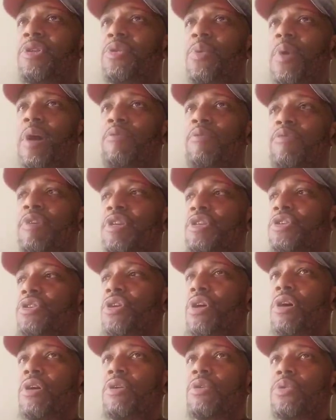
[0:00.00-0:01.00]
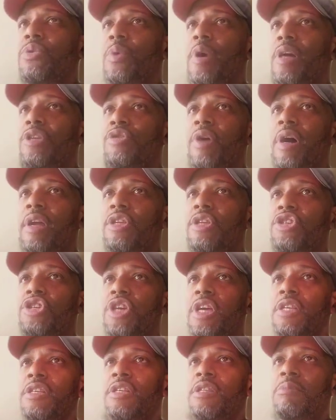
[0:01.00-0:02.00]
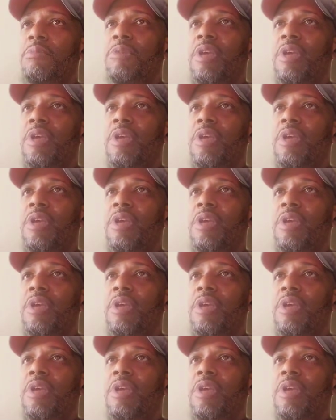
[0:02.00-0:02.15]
Do I restart or do I try to chase them